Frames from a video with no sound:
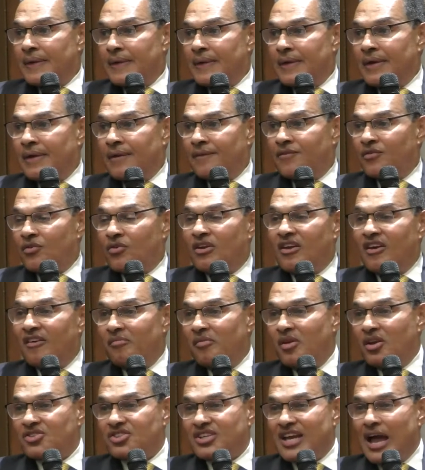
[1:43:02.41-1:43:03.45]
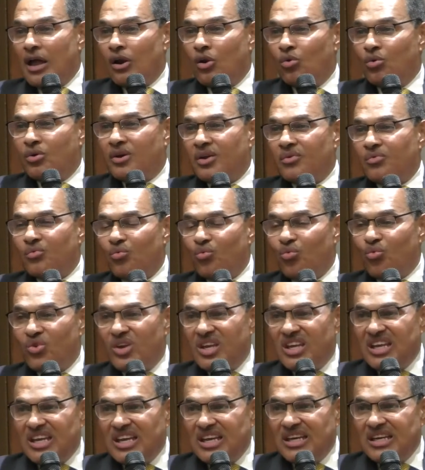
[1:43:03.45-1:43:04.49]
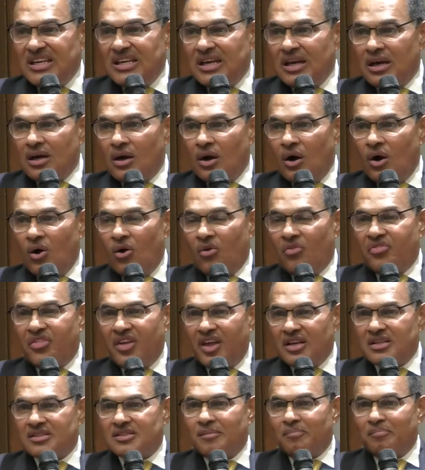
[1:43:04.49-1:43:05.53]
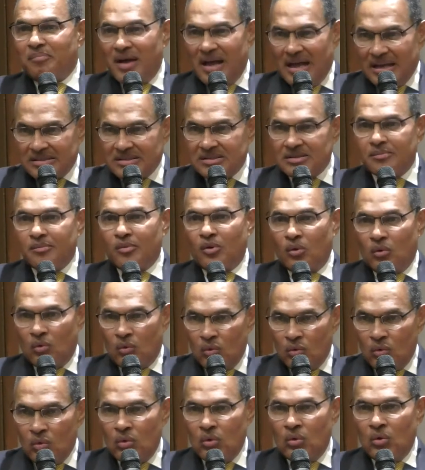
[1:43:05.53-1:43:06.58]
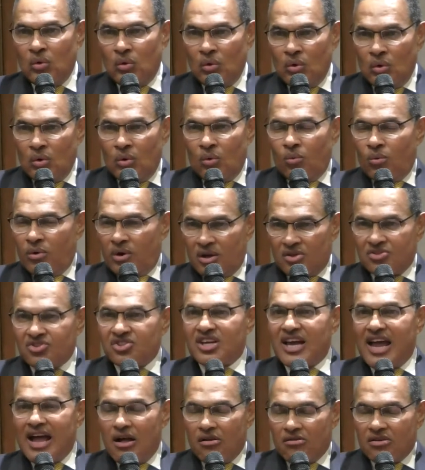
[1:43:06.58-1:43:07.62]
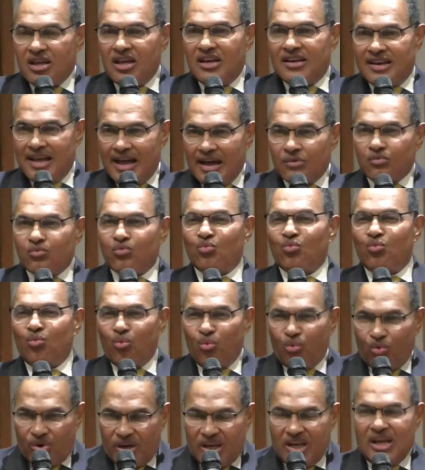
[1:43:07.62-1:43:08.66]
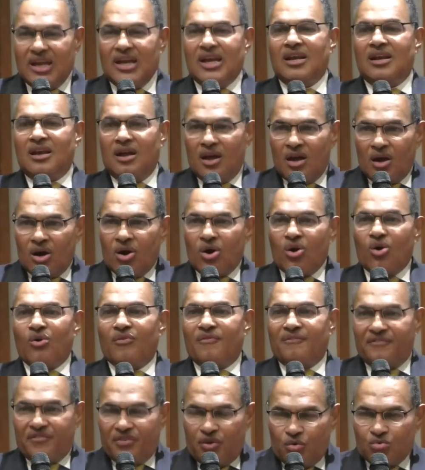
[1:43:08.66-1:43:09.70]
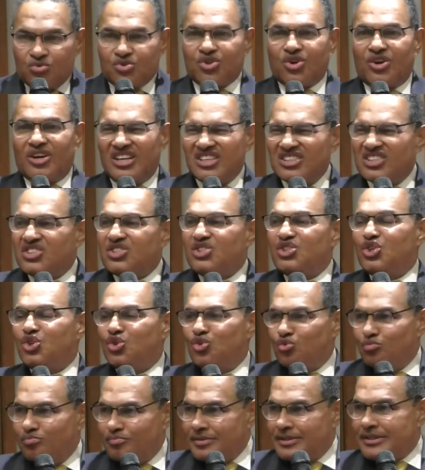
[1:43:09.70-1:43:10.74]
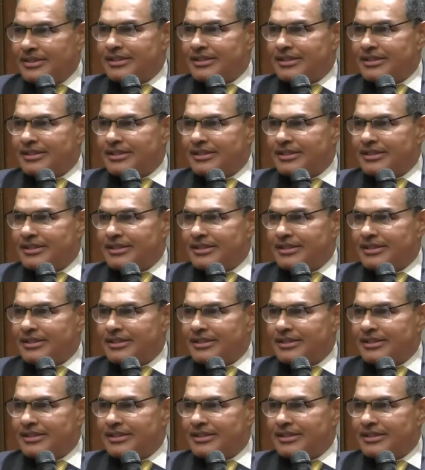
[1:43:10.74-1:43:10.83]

If you give me a child who can read, all things are possible. When a child cannot read, her future is doomed.